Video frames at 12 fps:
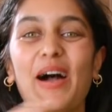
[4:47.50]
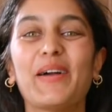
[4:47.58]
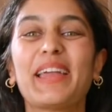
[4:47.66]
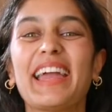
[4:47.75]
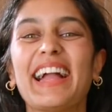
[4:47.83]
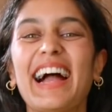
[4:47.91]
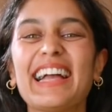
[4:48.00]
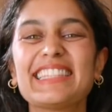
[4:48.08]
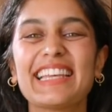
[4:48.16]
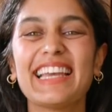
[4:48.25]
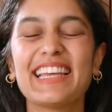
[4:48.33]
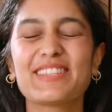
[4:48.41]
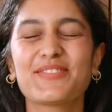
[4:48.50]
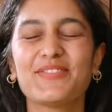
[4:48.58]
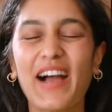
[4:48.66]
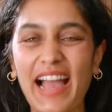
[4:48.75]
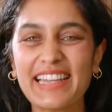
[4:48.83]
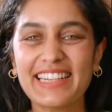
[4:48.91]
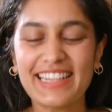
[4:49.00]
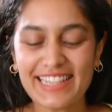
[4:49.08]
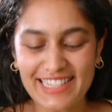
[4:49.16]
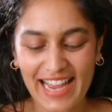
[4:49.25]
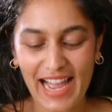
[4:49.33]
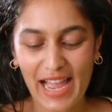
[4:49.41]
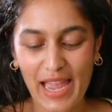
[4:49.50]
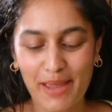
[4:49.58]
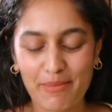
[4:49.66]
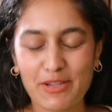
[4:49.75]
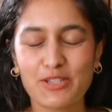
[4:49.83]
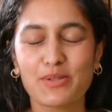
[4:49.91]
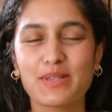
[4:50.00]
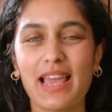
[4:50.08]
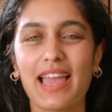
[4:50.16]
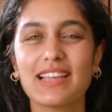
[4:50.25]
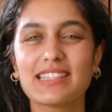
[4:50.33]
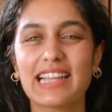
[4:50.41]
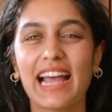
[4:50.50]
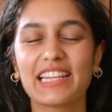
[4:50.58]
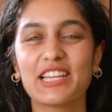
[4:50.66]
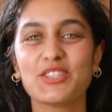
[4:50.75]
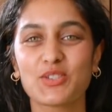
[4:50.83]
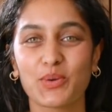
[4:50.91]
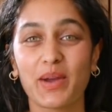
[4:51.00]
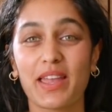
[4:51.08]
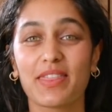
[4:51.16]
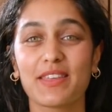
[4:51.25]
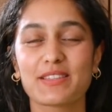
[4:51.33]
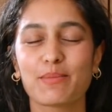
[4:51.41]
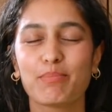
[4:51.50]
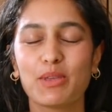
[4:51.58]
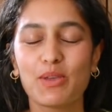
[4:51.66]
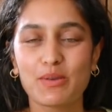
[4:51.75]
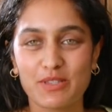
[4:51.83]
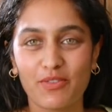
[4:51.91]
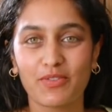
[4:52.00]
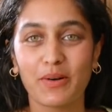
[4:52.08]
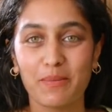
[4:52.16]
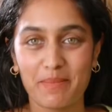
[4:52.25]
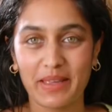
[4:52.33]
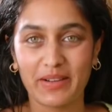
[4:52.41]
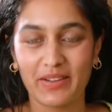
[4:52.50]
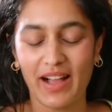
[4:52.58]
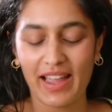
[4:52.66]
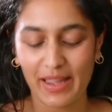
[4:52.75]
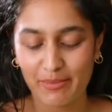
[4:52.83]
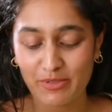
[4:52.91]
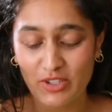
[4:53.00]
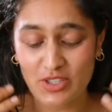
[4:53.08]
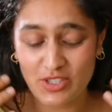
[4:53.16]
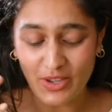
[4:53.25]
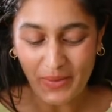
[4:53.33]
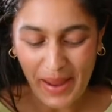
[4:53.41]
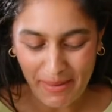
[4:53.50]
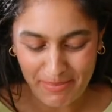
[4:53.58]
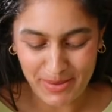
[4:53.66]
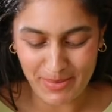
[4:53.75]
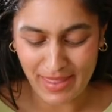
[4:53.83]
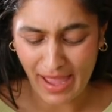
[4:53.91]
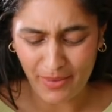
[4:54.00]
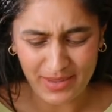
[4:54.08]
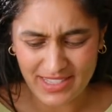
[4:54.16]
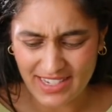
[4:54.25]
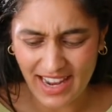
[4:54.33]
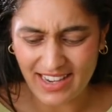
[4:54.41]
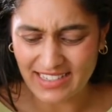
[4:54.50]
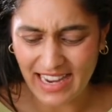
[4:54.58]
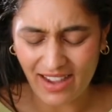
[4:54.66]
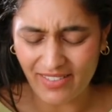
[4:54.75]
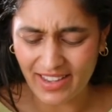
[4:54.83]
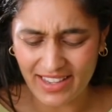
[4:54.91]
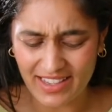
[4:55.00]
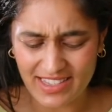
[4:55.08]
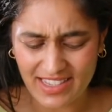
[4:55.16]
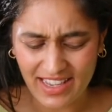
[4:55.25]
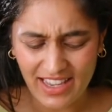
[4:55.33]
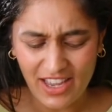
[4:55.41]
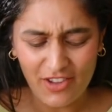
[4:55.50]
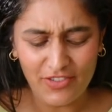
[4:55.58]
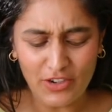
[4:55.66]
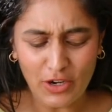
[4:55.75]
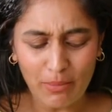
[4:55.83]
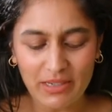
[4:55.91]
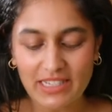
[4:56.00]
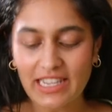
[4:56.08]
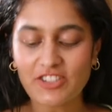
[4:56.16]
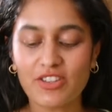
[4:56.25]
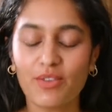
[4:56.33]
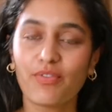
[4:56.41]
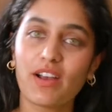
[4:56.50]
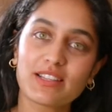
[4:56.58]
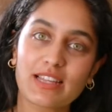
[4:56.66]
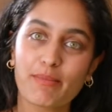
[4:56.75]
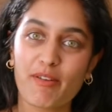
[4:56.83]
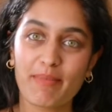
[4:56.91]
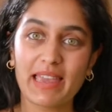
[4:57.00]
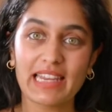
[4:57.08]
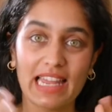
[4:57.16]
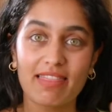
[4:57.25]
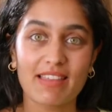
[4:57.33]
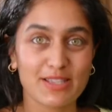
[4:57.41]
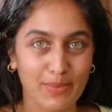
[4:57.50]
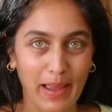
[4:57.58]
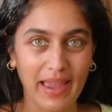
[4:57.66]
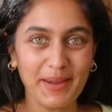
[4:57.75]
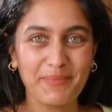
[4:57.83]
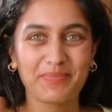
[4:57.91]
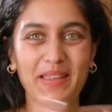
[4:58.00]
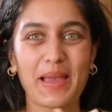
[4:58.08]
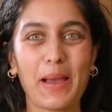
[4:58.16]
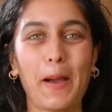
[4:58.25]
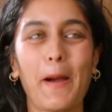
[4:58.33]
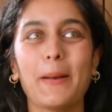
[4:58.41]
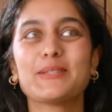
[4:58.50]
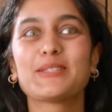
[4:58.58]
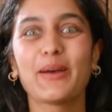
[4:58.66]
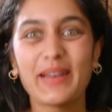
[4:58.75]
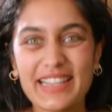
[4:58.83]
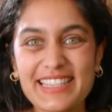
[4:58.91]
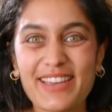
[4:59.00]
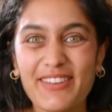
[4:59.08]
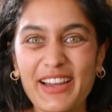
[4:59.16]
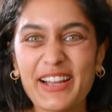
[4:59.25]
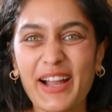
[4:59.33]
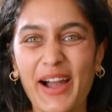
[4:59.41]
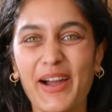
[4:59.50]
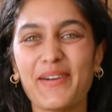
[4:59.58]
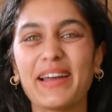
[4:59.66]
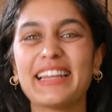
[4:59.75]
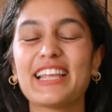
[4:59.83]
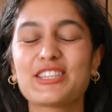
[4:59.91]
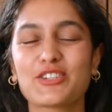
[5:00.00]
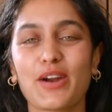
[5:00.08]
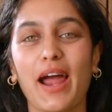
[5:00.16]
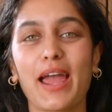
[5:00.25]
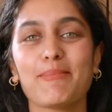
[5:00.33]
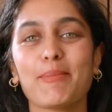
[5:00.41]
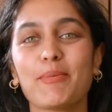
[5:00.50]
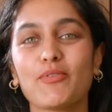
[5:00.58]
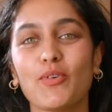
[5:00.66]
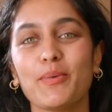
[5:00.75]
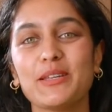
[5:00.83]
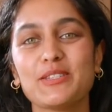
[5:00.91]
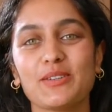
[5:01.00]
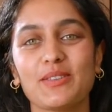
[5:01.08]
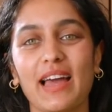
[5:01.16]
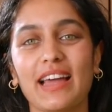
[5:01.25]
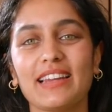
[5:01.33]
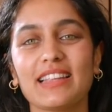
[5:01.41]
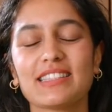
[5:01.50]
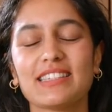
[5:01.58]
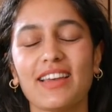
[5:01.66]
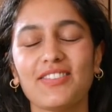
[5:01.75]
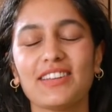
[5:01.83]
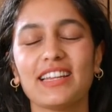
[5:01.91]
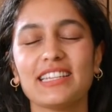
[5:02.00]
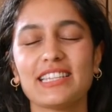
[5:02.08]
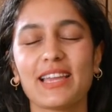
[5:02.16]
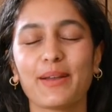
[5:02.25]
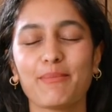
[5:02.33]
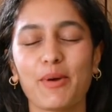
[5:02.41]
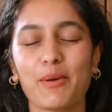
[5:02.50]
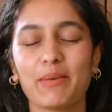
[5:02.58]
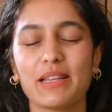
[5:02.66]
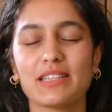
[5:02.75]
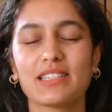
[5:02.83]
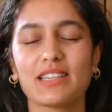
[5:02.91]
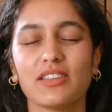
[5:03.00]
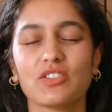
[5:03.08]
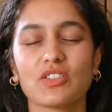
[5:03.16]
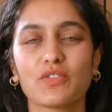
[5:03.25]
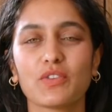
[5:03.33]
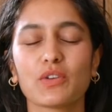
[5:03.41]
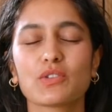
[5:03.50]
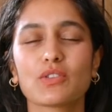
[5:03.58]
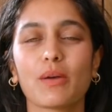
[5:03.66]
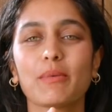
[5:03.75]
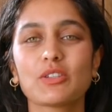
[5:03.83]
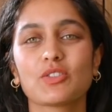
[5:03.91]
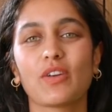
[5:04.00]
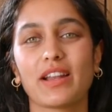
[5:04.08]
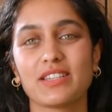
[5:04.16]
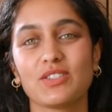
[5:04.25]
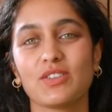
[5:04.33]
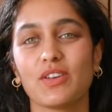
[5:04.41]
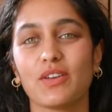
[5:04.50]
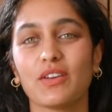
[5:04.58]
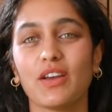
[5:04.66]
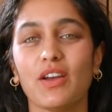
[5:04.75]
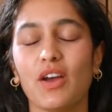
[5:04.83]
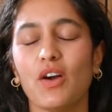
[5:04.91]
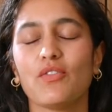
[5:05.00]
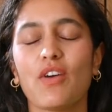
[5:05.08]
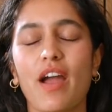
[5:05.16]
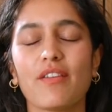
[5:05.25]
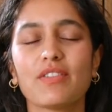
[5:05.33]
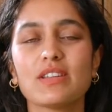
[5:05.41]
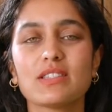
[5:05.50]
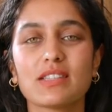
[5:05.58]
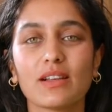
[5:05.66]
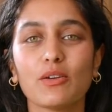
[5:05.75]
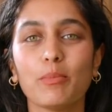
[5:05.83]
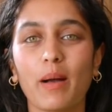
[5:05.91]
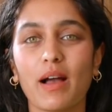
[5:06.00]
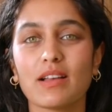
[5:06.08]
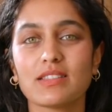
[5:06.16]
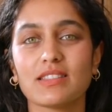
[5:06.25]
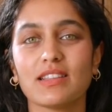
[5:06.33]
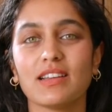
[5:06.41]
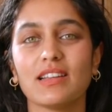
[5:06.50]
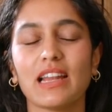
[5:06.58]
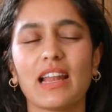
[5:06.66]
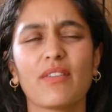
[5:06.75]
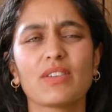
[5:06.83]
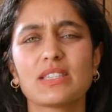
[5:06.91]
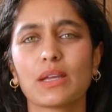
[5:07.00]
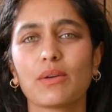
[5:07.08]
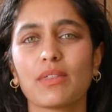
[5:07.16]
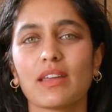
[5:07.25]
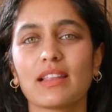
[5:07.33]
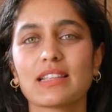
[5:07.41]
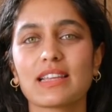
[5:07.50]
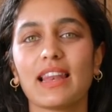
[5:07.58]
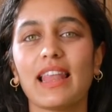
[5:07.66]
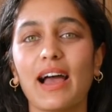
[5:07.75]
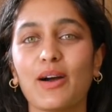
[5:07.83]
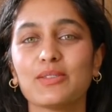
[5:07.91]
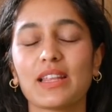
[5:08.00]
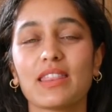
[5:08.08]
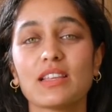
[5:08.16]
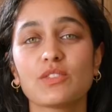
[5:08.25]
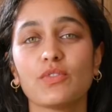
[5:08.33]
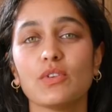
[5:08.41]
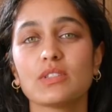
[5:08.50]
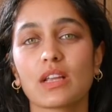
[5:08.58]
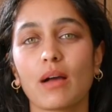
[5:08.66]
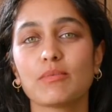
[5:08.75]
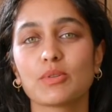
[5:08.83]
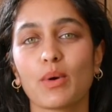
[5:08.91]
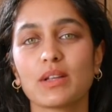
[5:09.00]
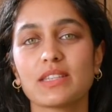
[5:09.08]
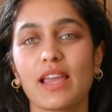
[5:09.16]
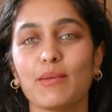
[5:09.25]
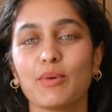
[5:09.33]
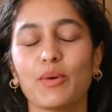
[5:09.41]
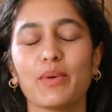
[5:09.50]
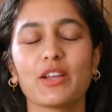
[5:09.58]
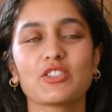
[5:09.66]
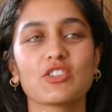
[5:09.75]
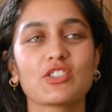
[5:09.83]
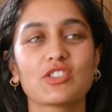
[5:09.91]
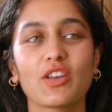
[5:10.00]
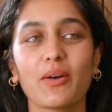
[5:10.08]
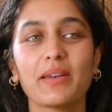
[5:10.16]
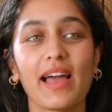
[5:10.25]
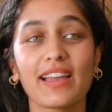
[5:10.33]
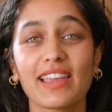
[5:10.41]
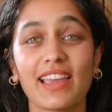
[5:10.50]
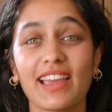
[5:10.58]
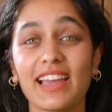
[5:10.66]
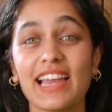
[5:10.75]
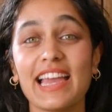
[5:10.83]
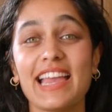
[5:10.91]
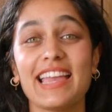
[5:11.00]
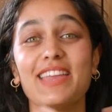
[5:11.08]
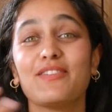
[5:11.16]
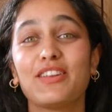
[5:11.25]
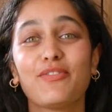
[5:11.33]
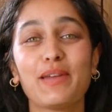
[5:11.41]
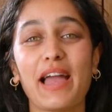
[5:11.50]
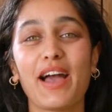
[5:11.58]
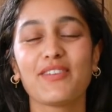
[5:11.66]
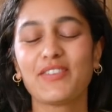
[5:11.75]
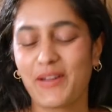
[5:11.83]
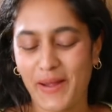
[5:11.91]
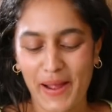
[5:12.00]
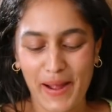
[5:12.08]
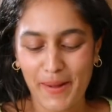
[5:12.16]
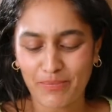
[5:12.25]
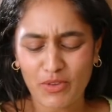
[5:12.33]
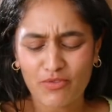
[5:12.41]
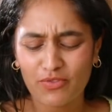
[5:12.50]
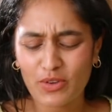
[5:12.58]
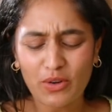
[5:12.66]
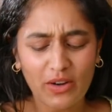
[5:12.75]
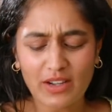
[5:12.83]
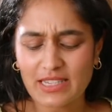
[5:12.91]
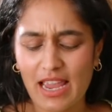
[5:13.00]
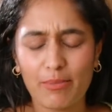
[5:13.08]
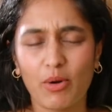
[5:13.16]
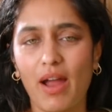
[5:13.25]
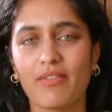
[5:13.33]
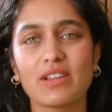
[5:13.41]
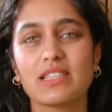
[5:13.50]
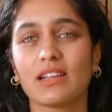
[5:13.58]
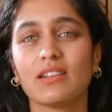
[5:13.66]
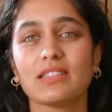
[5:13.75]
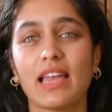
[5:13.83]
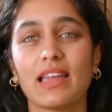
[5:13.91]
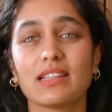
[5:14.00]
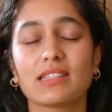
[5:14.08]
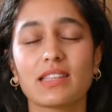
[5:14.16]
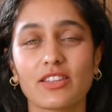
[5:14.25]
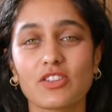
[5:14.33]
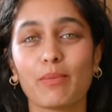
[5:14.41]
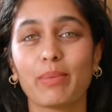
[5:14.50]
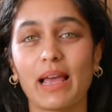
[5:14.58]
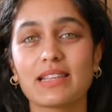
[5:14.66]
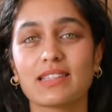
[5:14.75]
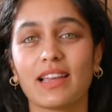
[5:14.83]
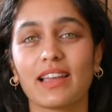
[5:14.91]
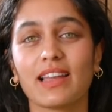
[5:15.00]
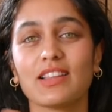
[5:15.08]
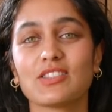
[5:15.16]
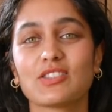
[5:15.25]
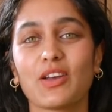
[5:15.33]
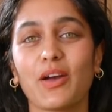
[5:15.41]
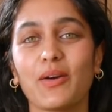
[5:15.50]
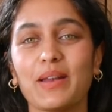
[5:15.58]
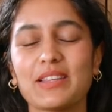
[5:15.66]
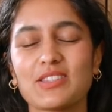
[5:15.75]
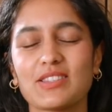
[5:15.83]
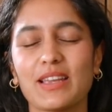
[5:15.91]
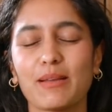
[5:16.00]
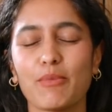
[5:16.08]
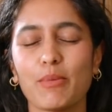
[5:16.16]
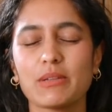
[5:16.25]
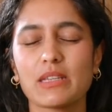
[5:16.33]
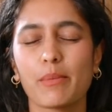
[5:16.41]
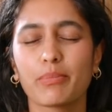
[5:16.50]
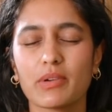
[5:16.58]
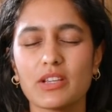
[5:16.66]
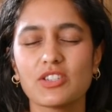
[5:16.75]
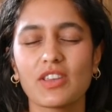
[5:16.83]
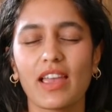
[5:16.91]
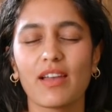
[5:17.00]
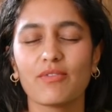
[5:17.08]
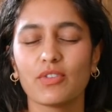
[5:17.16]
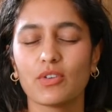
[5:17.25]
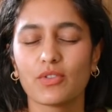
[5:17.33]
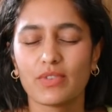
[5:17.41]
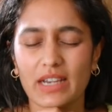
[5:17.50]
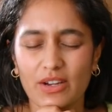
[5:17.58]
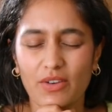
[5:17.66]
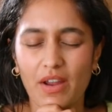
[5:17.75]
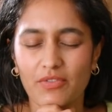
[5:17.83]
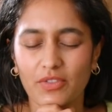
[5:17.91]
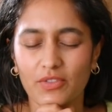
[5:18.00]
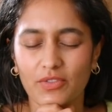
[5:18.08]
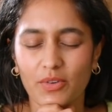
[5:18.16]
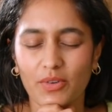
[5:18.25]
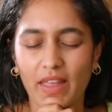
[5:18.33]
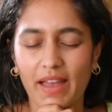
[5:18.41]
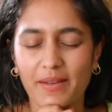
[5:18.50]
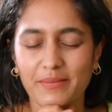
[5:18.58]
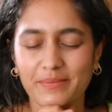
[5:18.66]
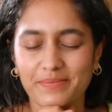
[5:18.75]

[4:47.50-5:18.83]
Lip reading: Okay guys, it is finally time to taste and enjoy this beautiful meal. I am just so happy with how it's turned out. It is phenomenal. It's actually the first time I made it in this way. So let's give it a go and let's try it. But before we do that, let's definitely take a moment just feel so much gratitude for every single person and every single thing that's allowed this food to come to our table. We are just so lucky. Even if we have food on our table every single day, it's such a blessing. And so let's just take a moment to appreciate and feel really grateful for that.